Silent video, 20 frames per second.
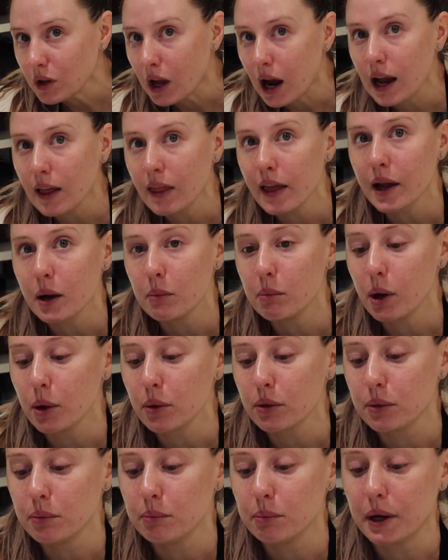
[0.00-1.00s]
I like them
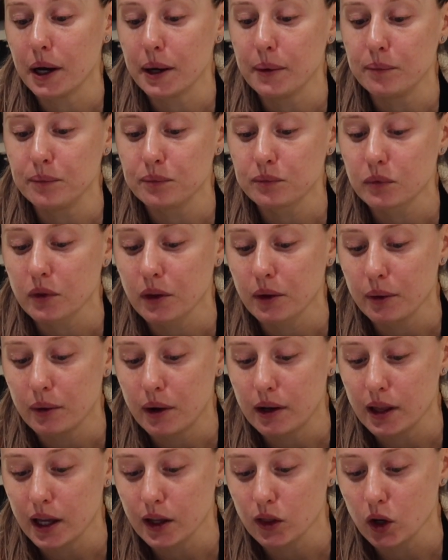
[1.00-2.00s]
both, but
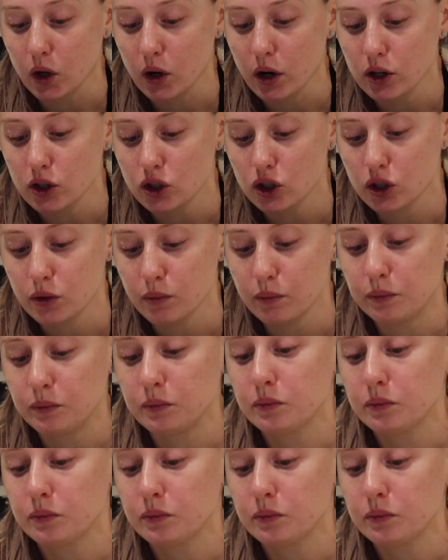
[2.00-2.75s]
I like the crunch.